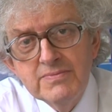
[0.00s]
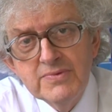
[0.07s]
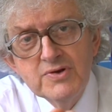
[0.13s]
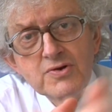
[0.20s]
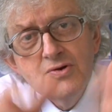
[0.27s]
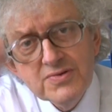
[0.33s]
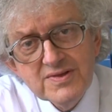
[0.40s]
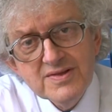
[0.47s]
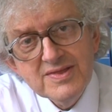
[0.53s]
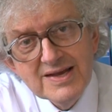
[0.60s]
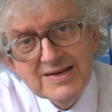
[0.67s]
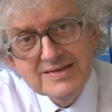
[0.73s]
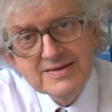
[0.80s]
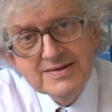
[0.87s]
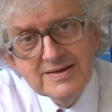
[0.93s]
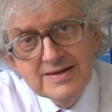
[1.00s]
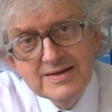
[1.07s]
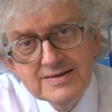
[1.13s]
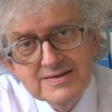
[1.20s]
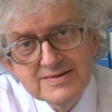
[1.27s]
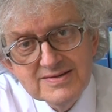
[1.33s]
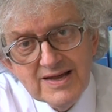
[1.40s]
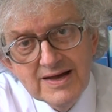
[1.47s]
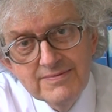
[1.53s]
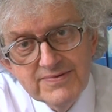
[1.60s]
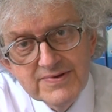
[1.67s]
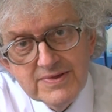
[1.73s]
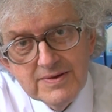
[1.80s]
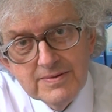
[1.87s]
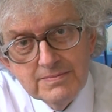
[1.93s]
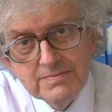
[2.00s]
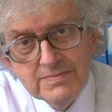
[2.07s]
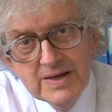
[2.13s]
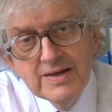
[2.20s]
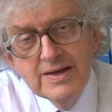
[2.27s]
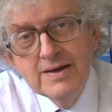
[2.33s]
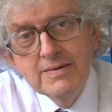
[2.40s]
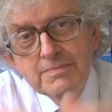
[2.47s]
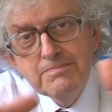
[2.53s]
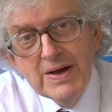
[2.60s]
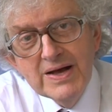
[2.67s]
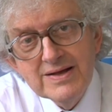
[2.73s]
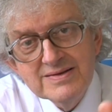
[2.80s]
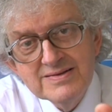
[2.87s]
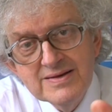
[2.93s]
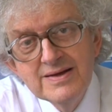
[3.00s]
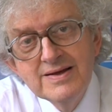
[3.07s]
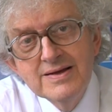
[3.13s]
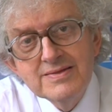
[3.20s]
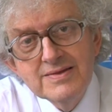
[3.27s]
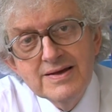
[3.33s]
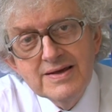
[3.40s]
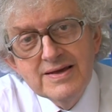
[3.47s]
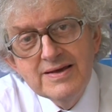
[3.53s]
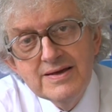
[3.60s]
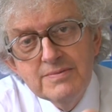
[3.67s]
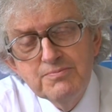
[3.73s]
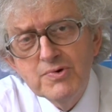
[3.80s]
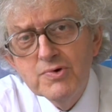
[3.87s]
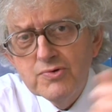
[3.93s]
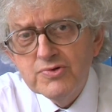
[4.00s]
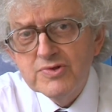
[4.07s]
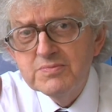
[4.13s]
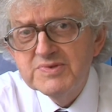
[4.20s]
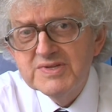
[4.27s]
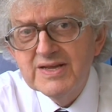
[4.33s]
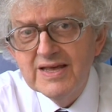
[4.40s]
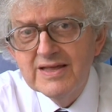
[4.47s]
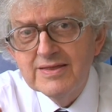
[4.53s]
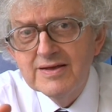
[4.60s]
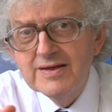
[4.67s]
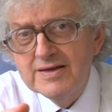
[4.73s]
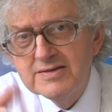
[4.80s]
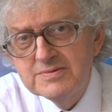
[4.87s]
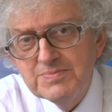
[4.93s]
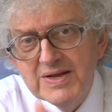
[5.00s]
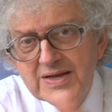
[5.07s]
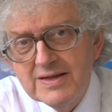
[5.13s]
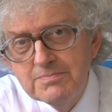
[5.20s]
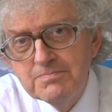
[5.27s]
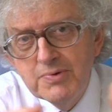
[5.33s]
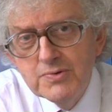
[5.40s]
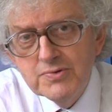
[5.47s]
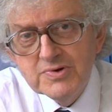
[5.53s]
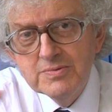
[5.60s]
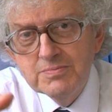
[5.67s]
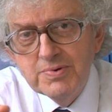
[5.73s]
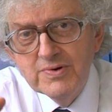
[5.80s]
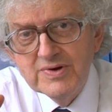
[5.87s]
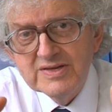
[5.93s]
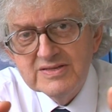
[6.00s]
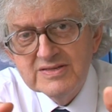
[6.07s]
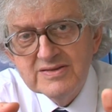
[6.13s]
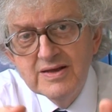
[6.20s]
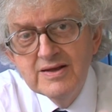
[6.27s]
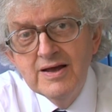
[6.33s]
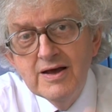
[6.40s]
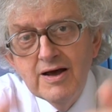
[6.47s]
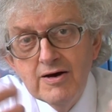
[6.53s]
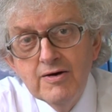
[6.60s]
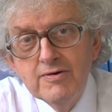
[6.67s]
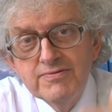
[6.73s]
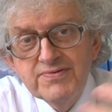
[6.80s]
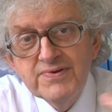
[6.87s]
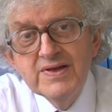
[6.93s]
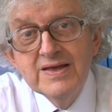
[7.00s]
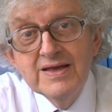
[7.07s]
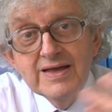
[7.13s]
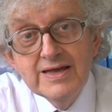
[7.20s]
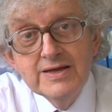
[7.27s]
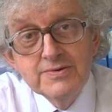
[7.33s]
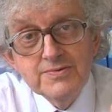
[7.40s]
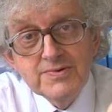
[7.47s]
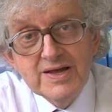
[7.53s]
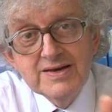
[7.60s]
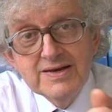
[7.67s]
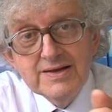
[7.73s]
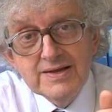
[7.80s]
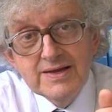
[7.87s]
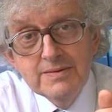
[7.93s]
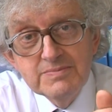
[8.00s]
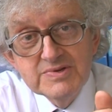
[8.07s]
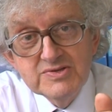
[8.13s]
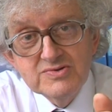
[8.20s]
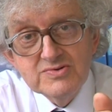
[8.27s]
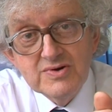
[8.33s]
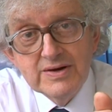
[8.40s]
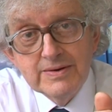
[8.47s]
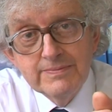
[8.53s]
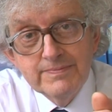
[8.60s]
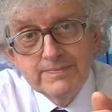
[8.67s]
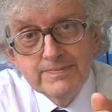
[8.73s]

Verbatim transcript: Not that they, he discovered them, but that he brought them together as being important points of inorganic chemistry.